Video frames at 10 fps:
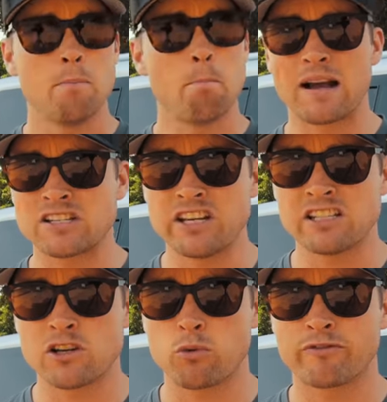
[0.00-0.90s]
Much
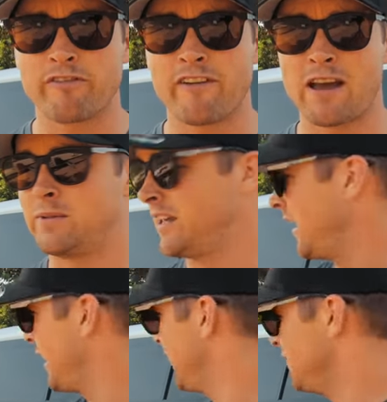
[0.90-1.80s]
easier with the family
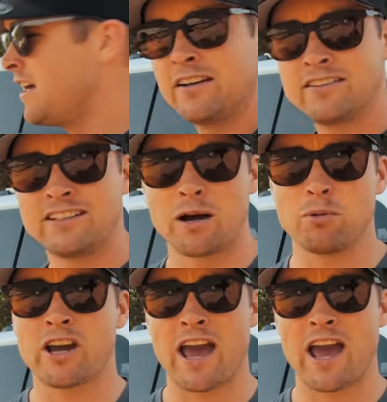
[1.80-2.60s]
in the double